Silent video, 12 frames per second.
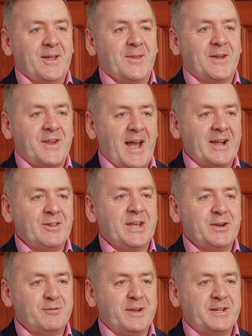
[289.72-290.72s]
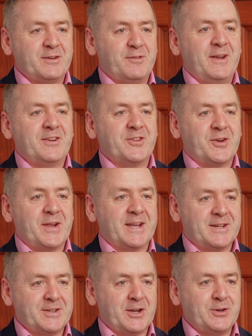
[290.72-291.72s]
That highly innovative history
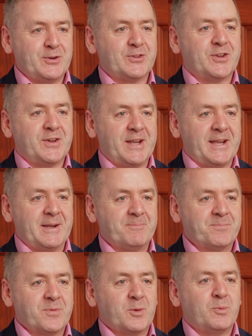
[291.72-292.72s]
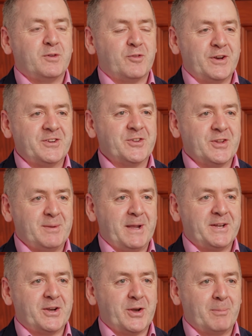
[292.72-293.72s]
continues today. We've recently
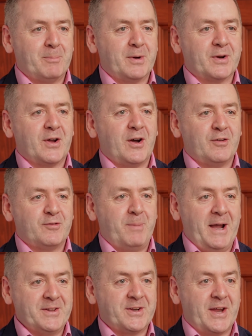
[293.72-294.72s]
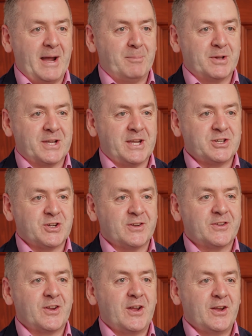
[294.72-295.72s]
made a number of patent
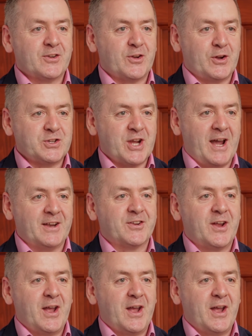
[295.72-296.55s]
applications such as